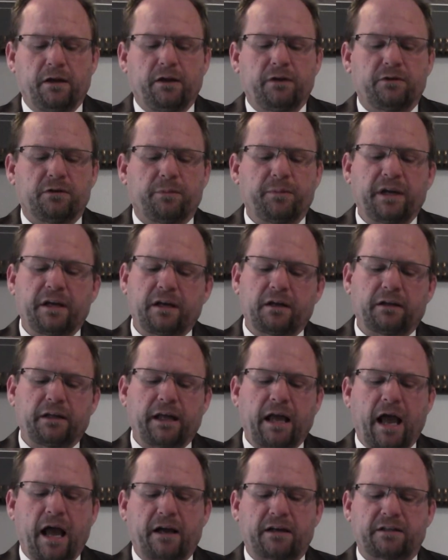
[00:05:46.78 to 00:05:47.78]
to
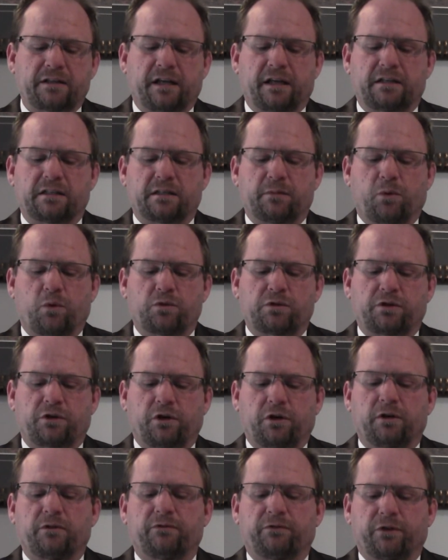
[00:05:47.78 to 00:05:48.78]
immediately access the most
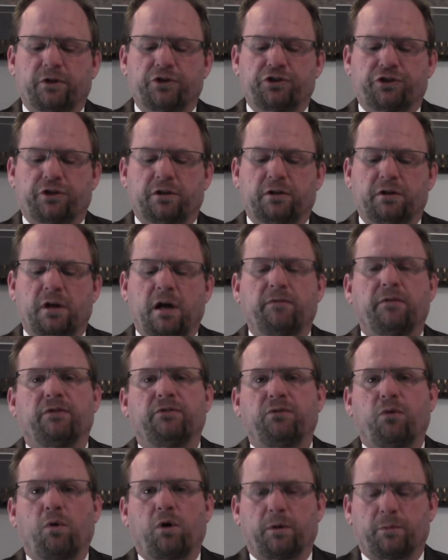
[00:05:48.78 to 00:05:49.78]
current version of a
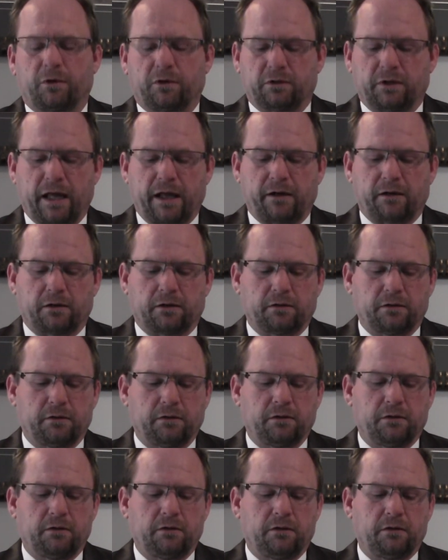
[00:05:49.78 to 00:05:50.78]
form or letter.
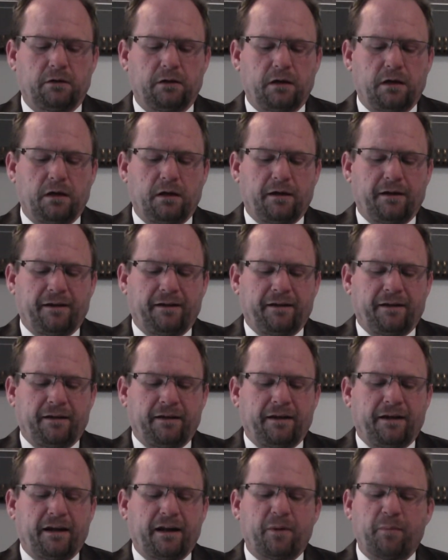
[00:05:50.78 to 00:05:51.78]

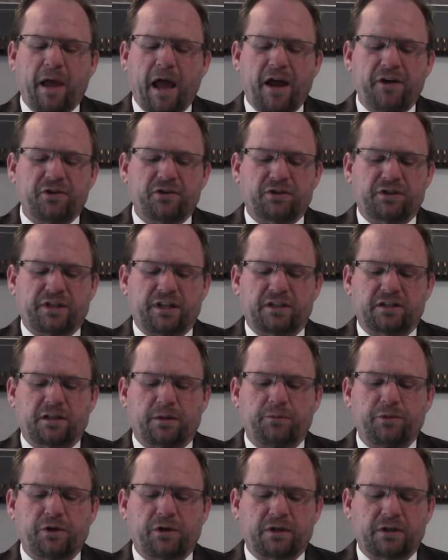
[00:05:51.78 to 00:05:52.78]
In a manual
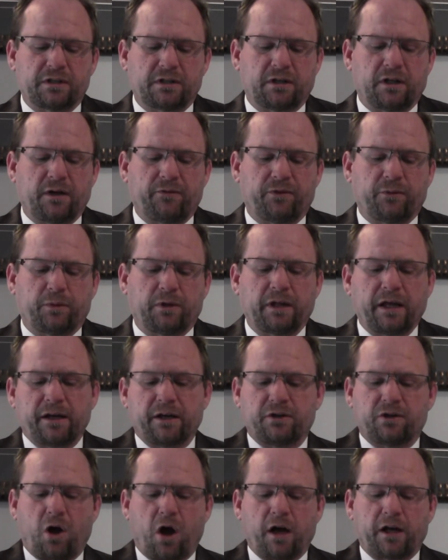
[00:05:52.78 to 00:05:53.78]
system, you can still have the
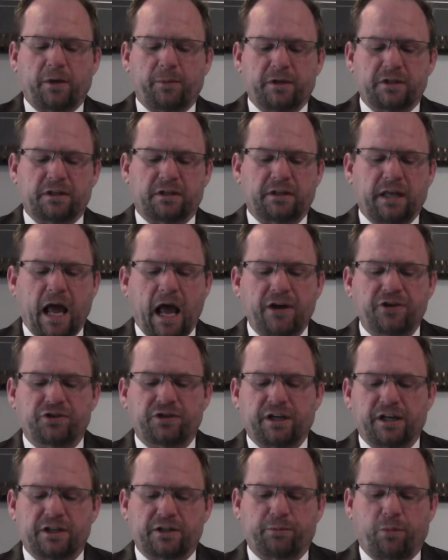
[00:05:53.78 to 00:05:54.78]
related documents attached
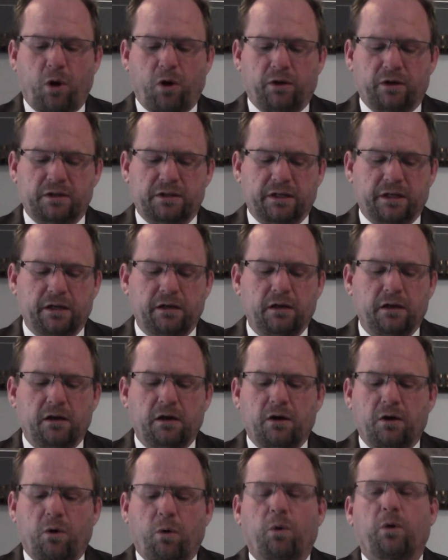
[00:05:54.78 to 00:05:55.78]
to each policy
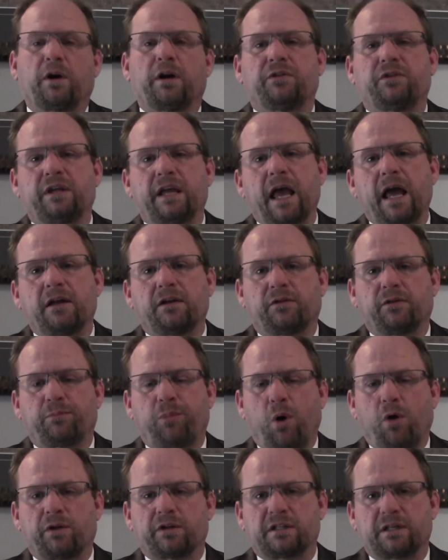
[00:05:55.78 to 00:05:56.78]
or at the end of the
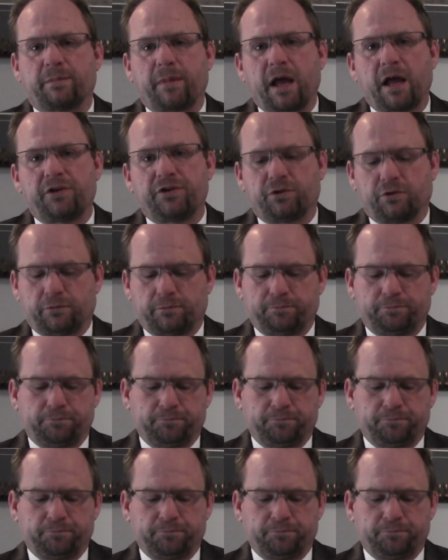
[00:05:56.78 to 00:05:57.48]
policy manual.